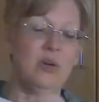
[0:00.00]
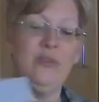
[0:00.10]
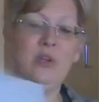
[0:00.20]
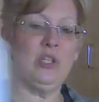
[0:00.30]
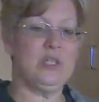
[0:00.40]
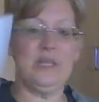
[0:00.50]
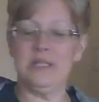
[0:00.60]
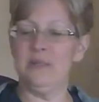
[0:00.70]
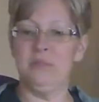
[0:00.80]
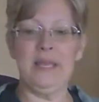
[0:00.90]
if you can just get
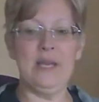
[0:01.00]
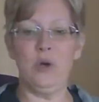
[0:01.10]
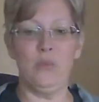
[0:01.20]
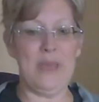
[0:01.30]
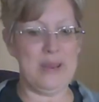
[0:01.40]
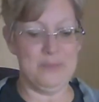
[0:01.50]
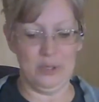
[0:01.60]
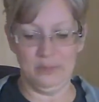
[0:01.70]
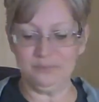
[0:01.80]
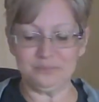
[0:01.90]
some plain old
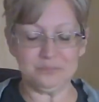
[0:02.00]
paper,